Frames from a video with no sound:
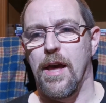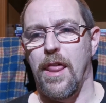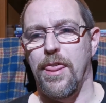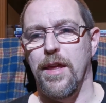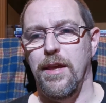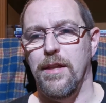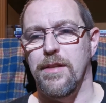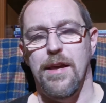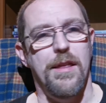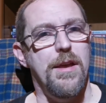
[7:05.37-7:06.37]
And I think,
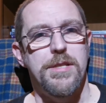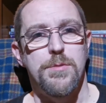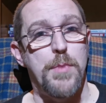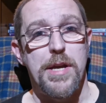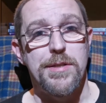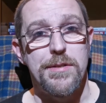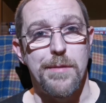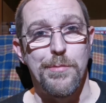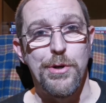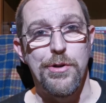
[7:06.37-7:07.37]
especially as
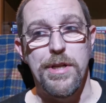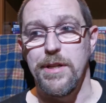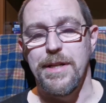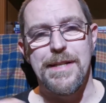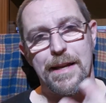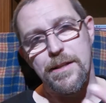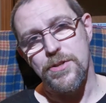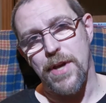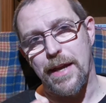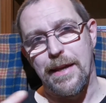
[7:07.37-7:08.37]
a book reader, you tend to
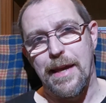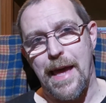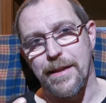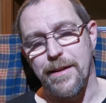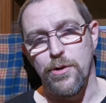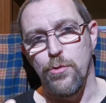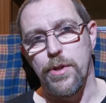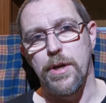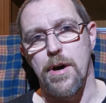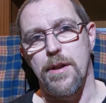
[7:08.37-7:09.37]
sort of get to know
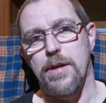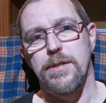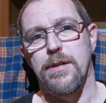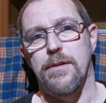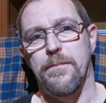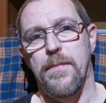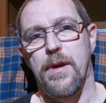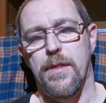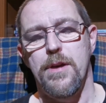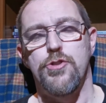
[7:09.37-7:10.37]
the character.
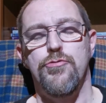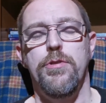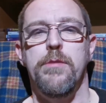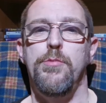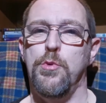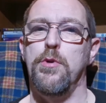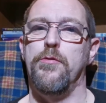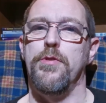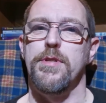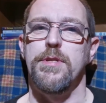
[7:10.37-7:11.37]
And that's really
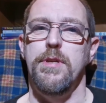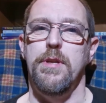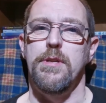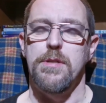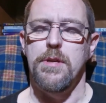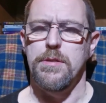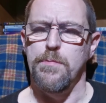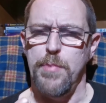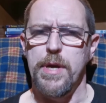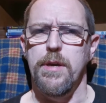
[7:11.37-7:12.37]
important for the series. It's
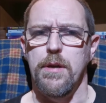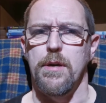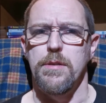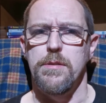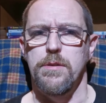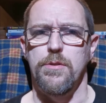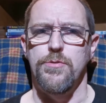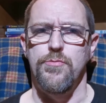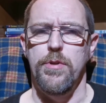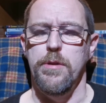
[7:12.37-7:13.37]
big, guys. You know,
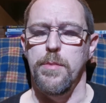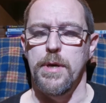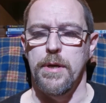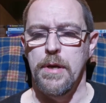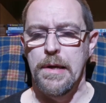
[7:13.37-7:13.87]
it's really big.